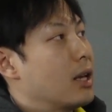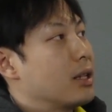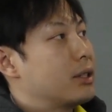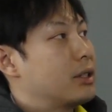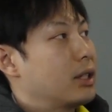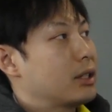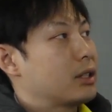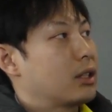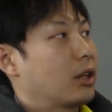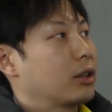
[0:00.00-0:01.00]

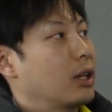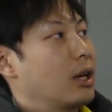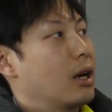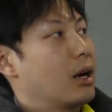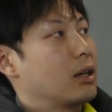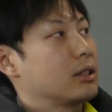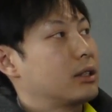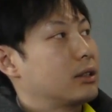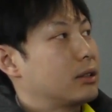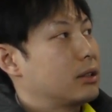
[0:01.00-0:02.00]
six point
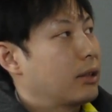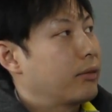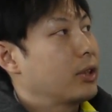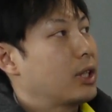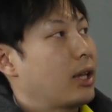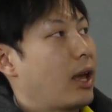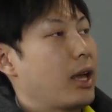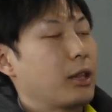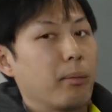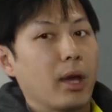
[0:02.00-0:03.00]
seven
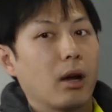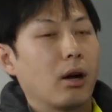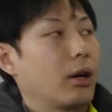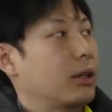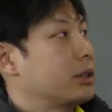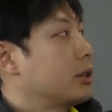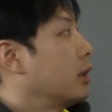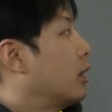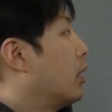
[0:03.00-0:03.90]
eight megahertz,